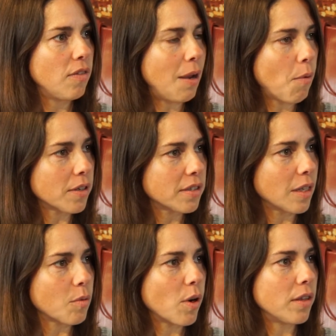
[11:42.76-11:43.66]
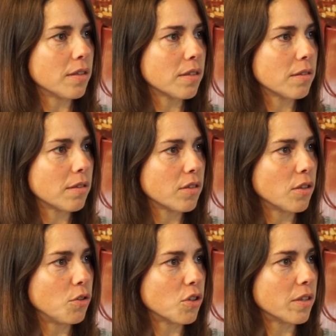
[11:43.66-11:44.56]
They want to celebrate this
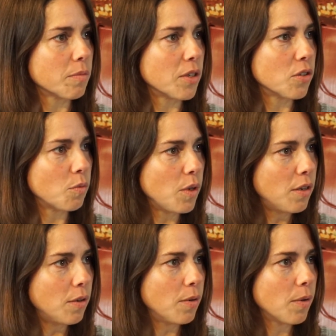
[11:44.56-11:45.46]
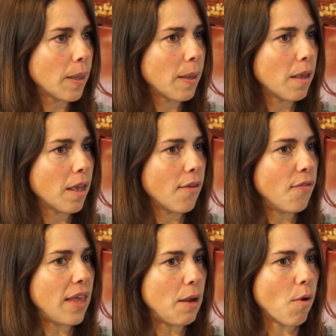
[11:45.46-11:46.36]
solution as much as we do.
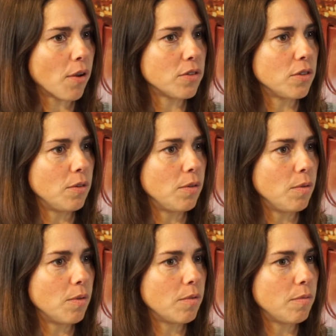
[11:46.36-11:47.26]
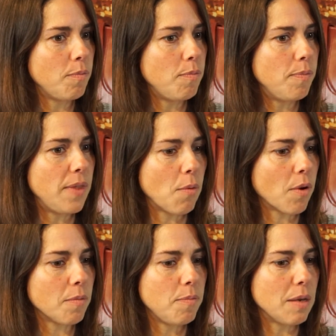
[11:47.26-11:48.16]
They want to
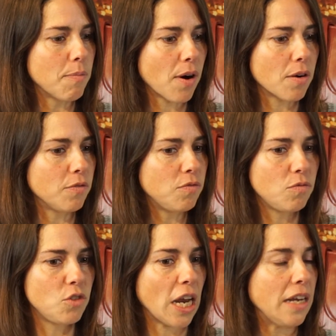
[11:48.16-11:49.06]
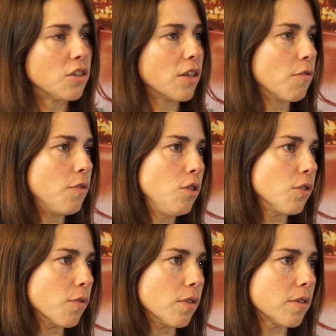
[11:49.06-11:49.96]
be a part of changing the future
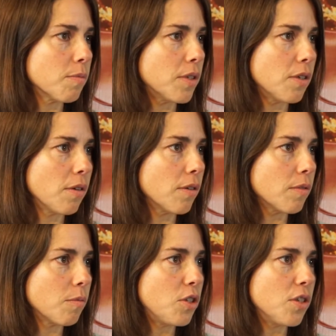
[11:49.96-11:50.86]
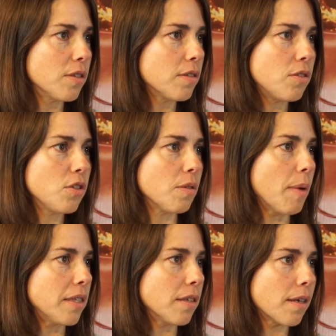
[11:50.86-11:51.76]
for this material, which is just amazing.